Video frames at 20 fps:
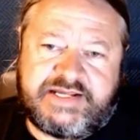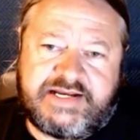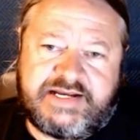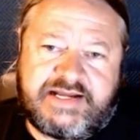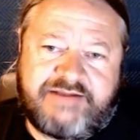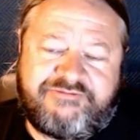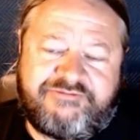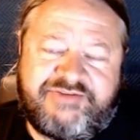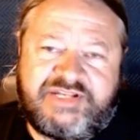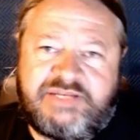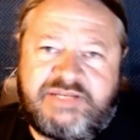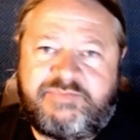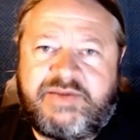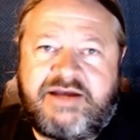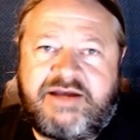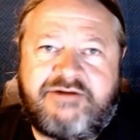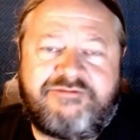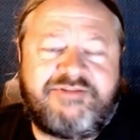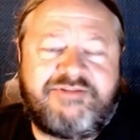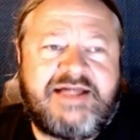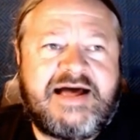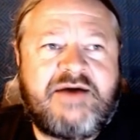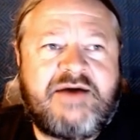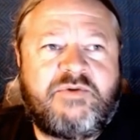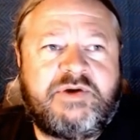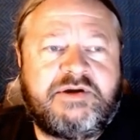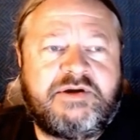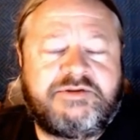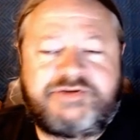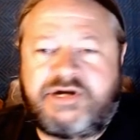got a 50 pound
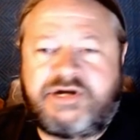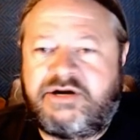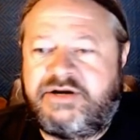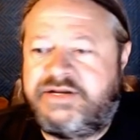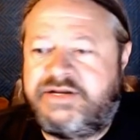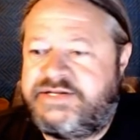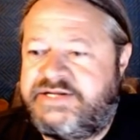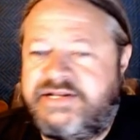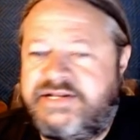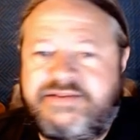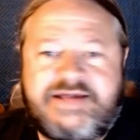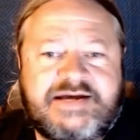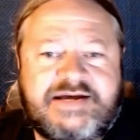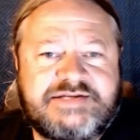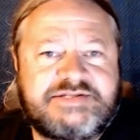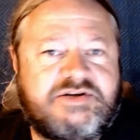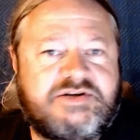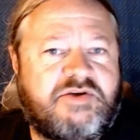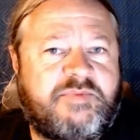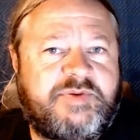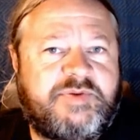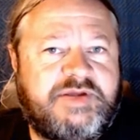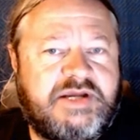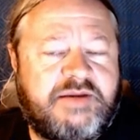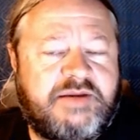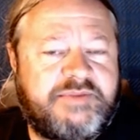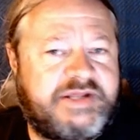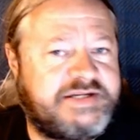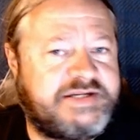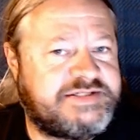flywheel turning at 10,000
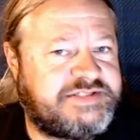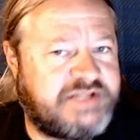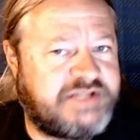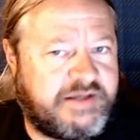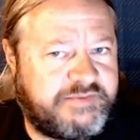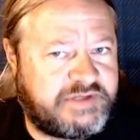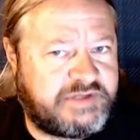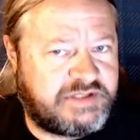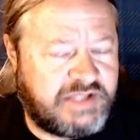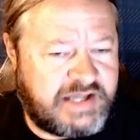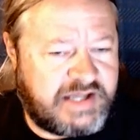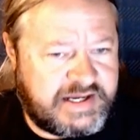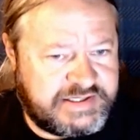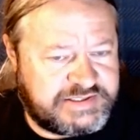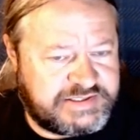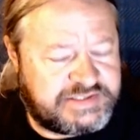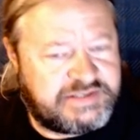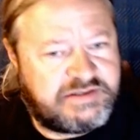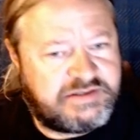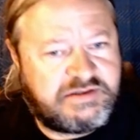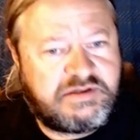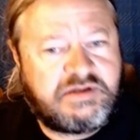RPM, they just dump the clutch.